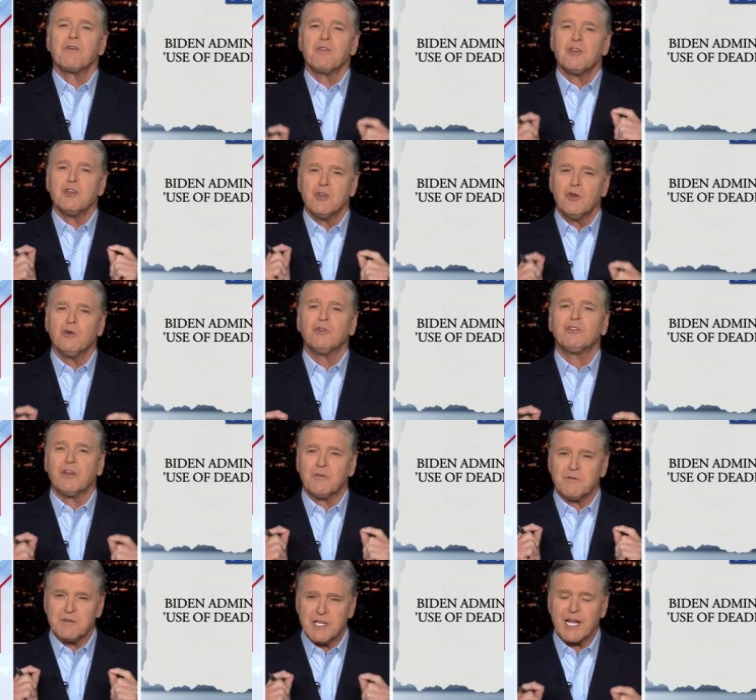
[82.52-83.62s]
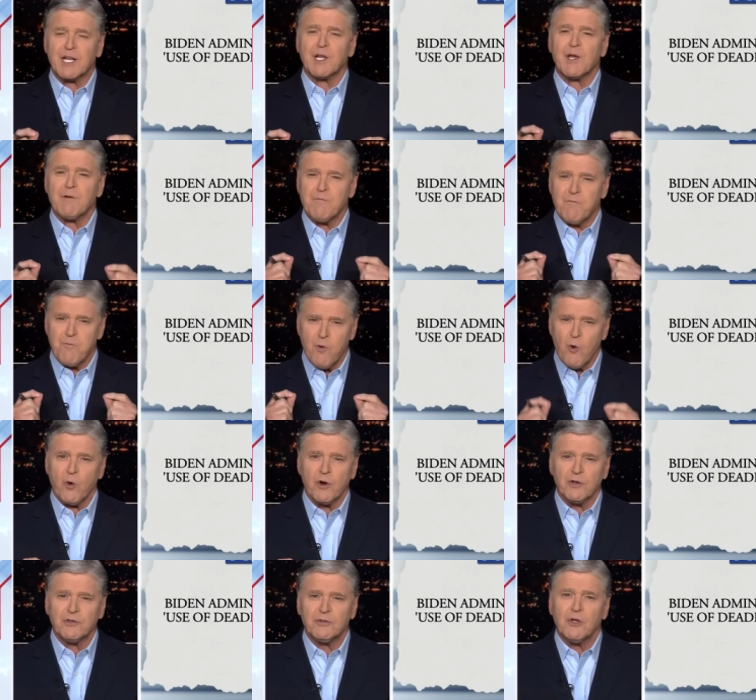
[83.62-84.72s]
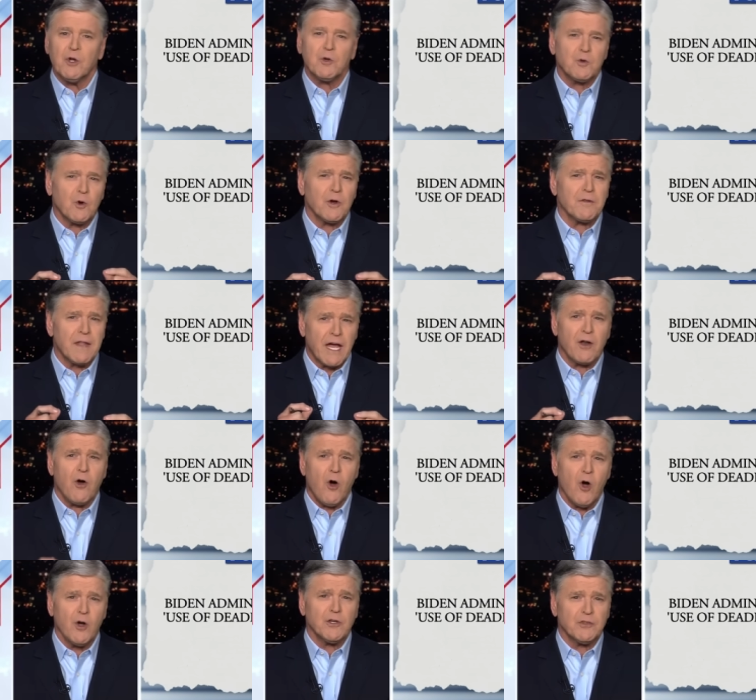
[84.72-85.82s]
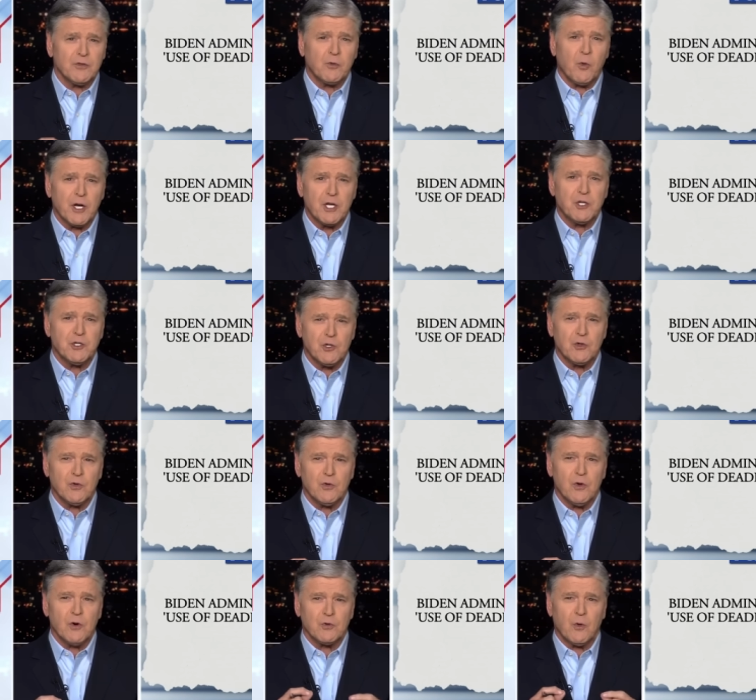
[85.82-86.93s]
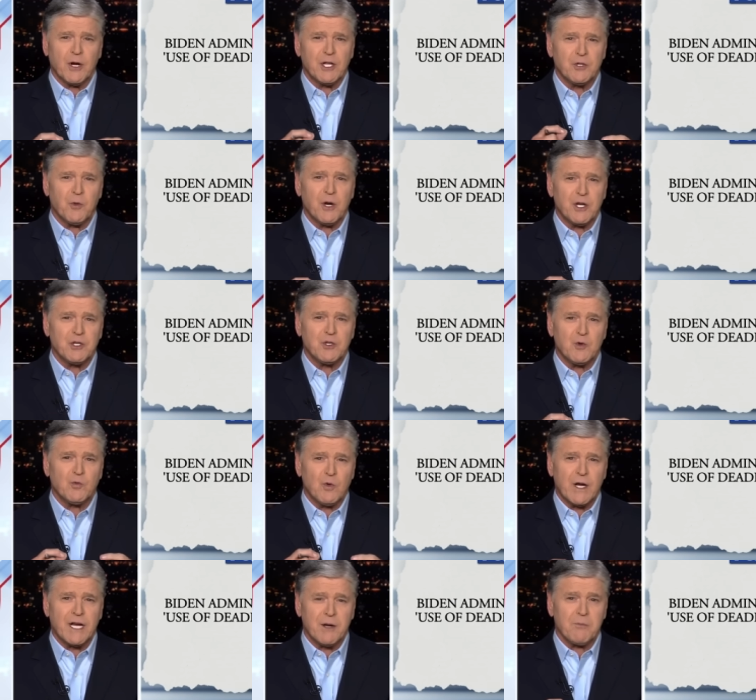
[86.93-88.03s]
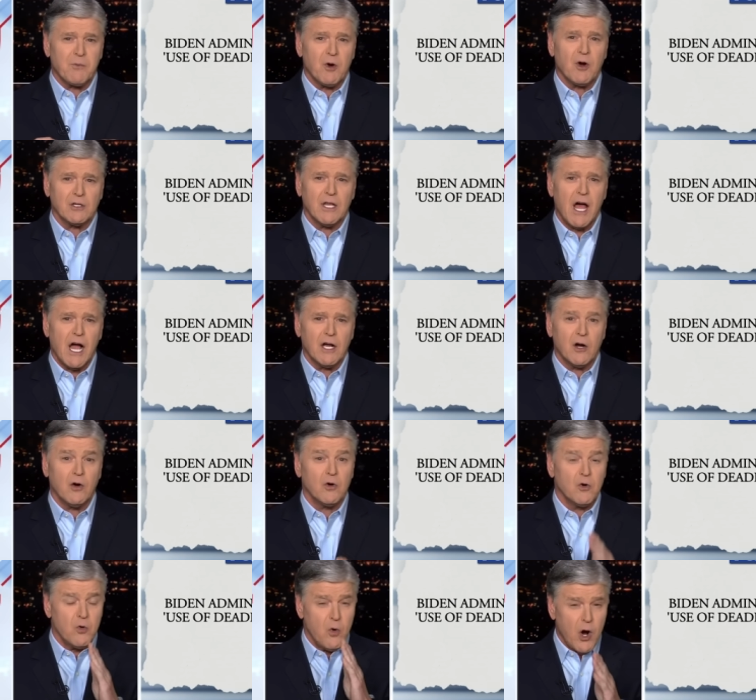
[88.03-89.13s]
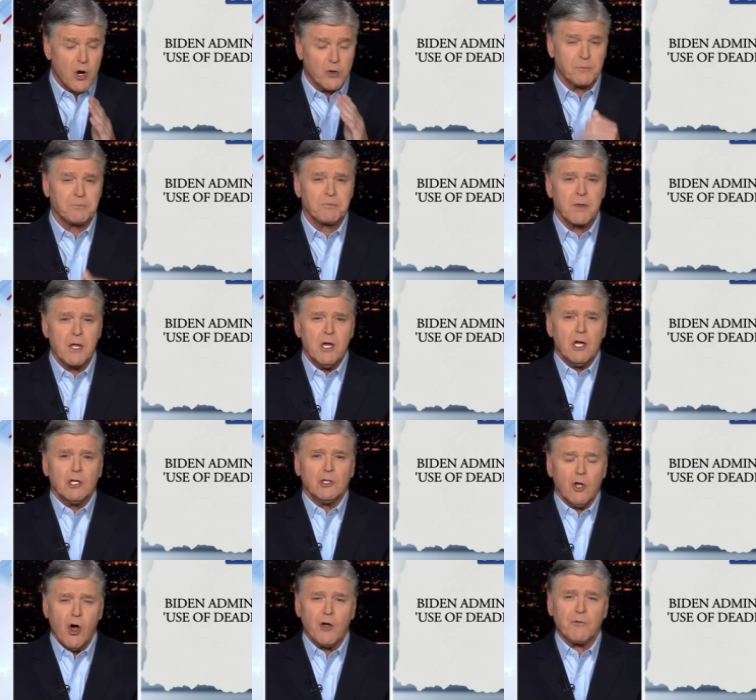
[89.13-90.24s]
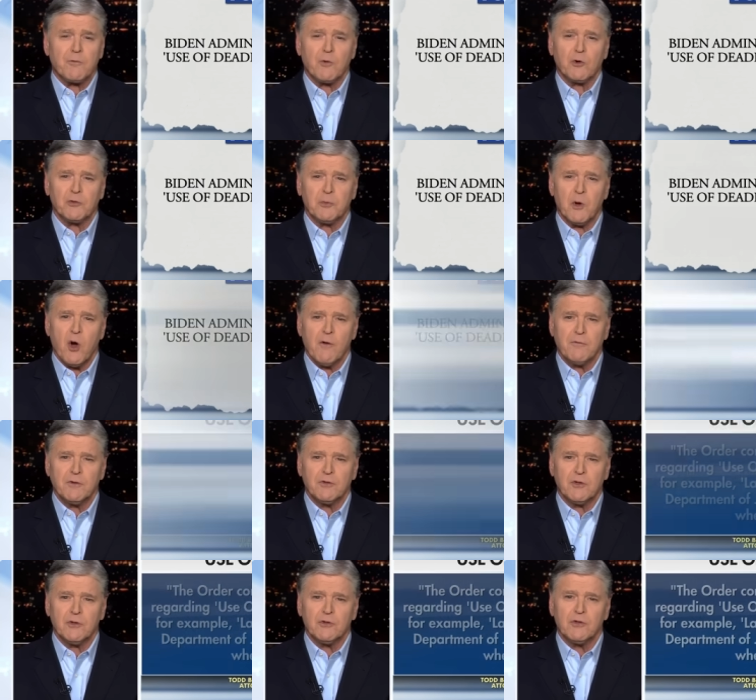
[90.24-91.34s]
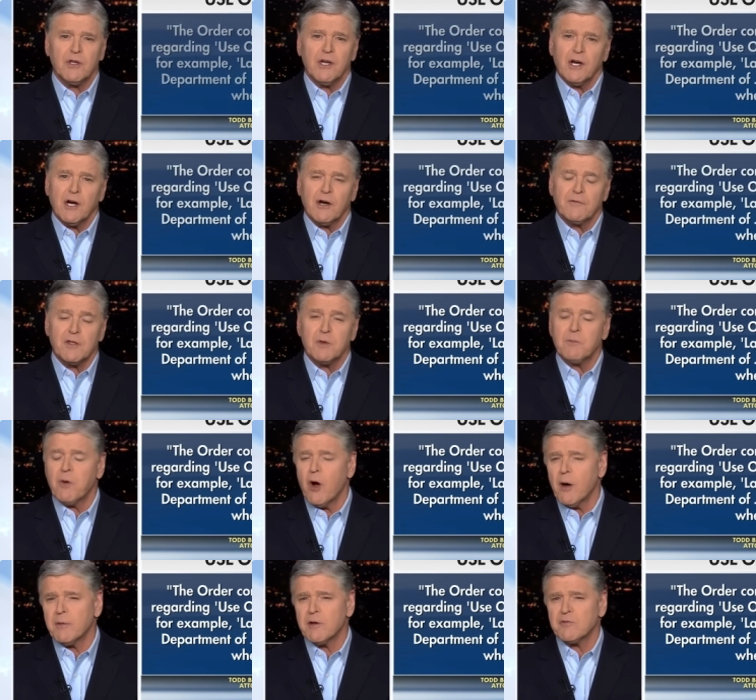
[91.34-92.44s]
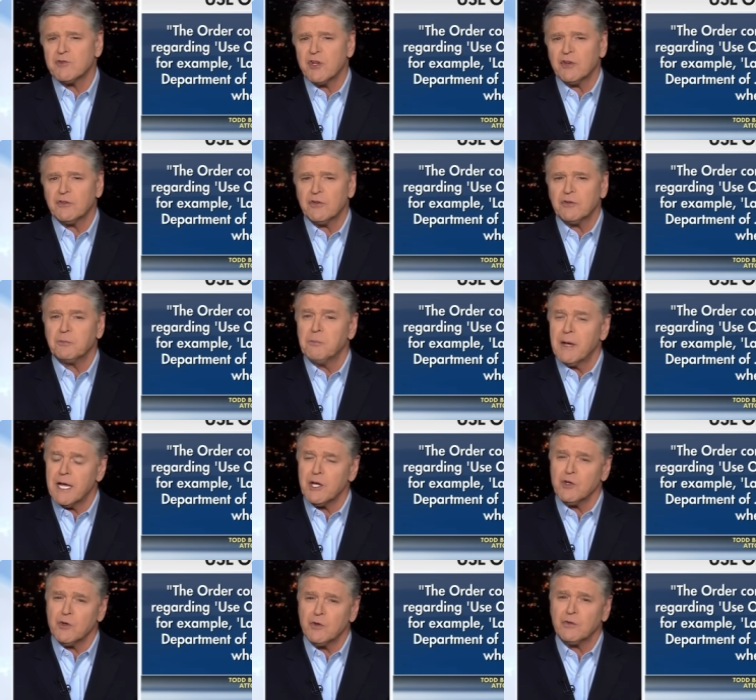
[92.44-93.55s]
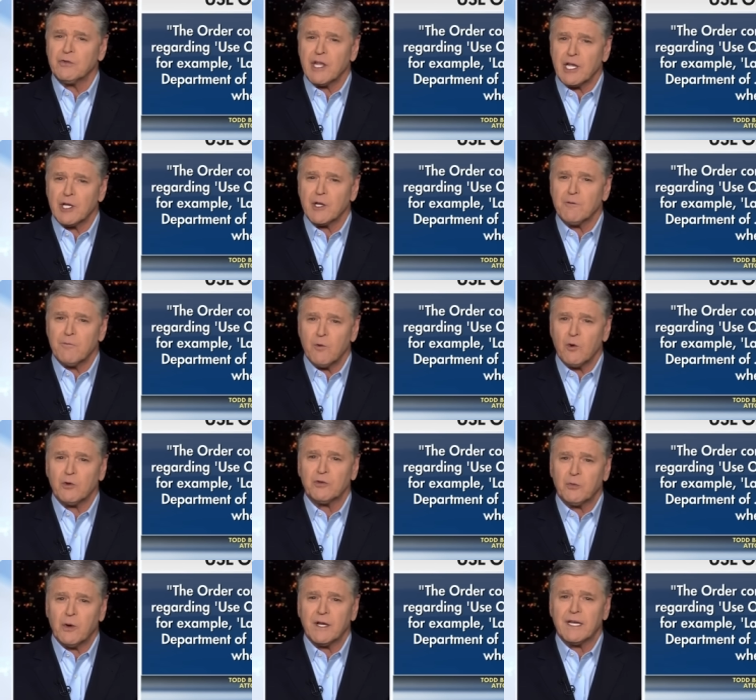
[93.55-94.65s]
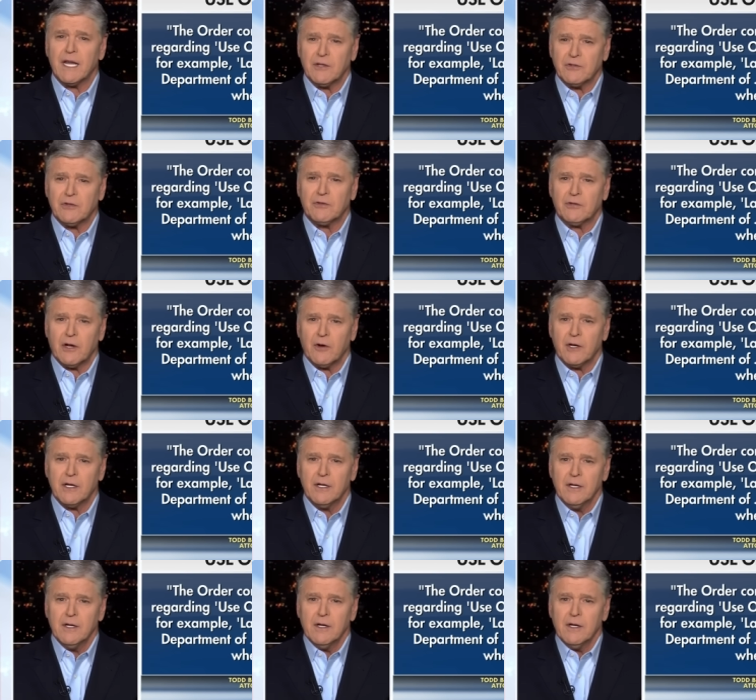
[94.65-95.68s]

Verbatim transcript: the use of deadly force during that August 2022 raid at Mar-a-Lago. Quote, law enforcement officers of the Department of Justice may use deadly force when necessary